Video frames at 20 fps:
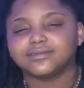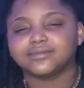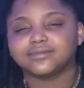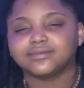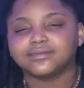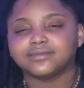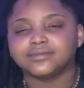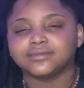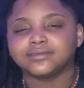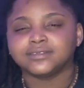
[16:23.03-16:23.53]

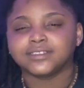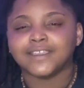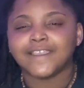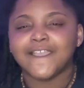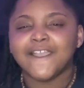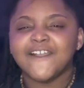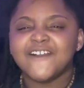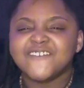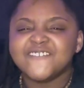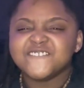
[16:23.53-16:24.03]
Is it blow
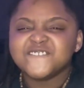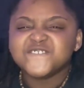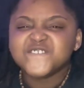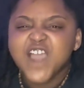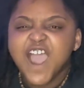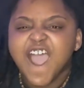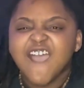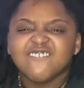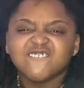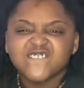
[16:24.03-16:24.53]
drive?
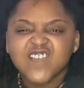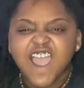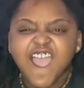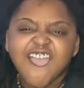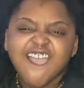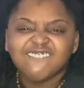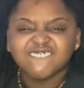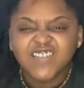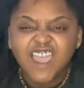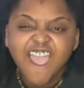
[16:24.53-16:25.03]

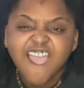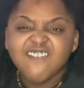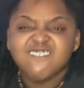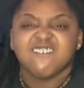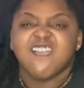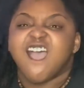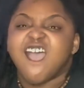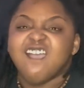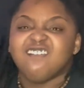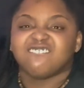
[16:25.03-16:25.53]

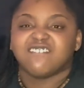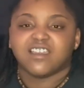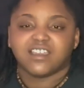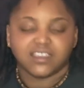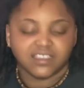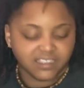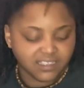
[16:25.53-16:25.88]
It's blow drive.